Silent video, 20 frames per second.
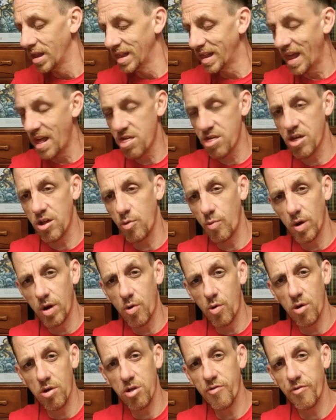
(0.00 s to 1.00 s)
less than it
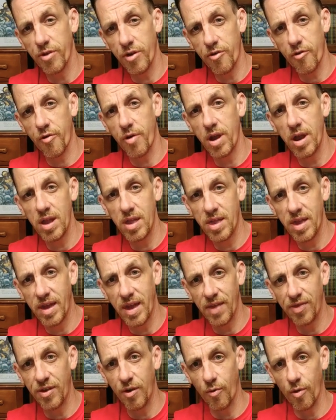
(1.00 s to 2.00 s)
would cost for the trade to
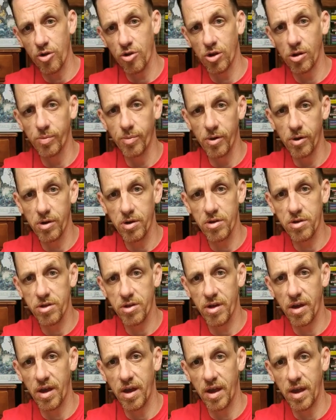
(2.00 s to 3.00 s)
get the original
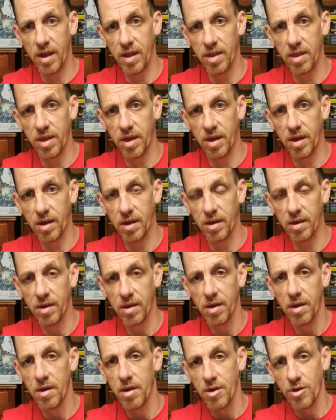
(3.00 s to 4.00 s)
books, and
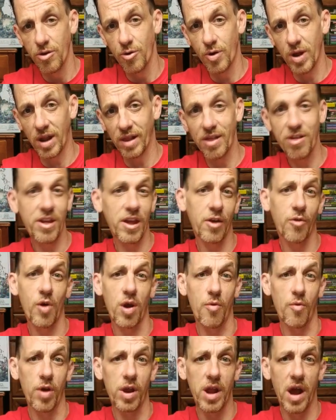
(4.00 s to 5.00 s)
you can at least get a
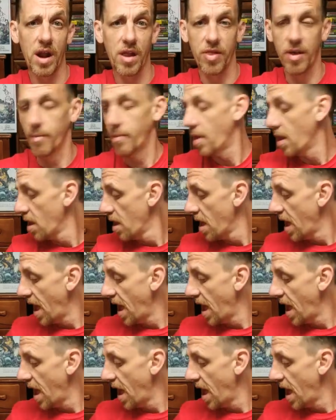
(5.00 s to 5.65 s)
great read out of them.